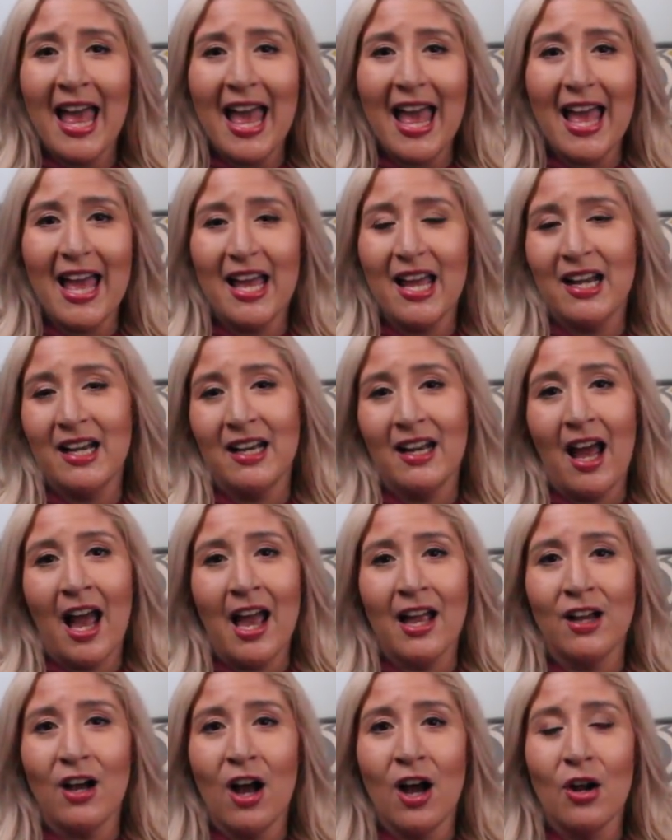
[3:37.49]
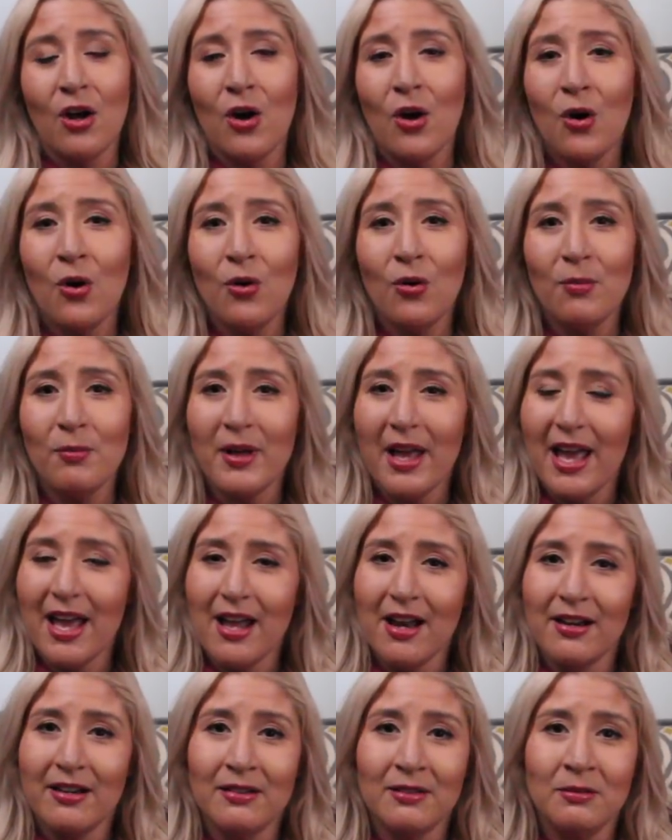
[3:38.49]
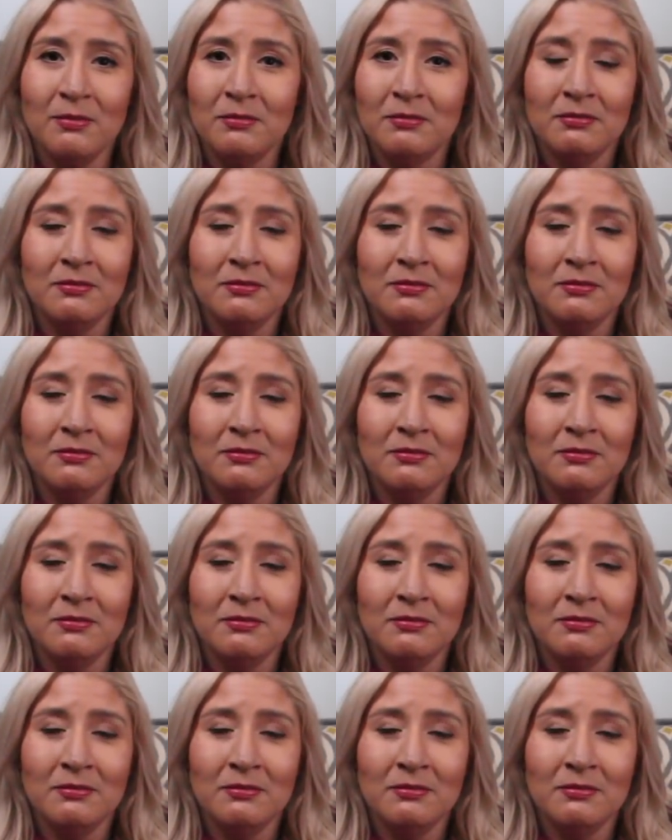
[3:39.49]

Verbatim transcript: And I got home, and